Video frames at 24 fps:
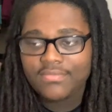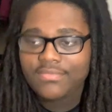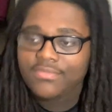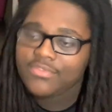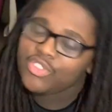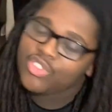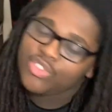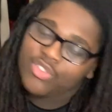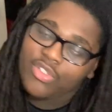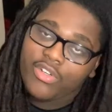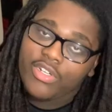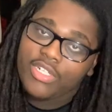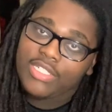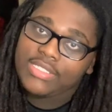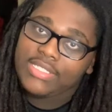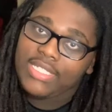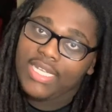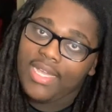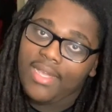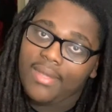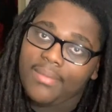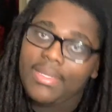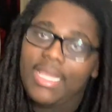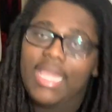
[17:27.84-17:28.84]
story
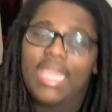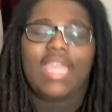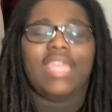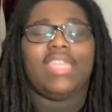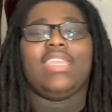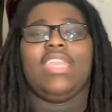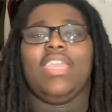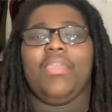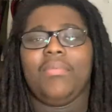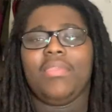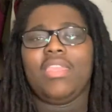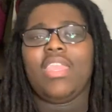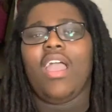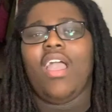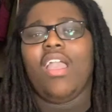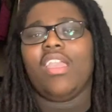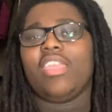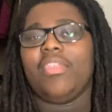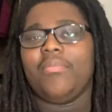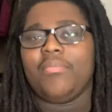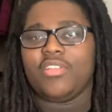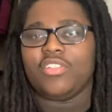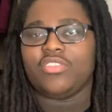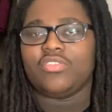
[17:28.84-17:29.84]
time. Give me
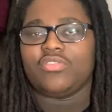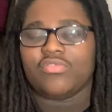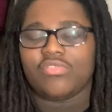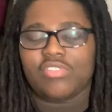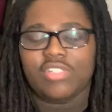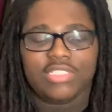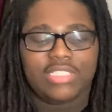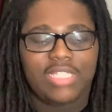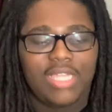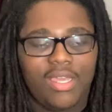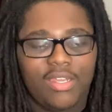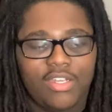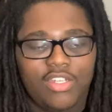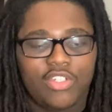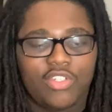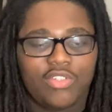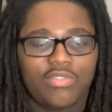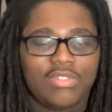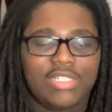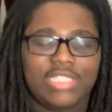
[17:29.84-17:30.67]
a story time to do,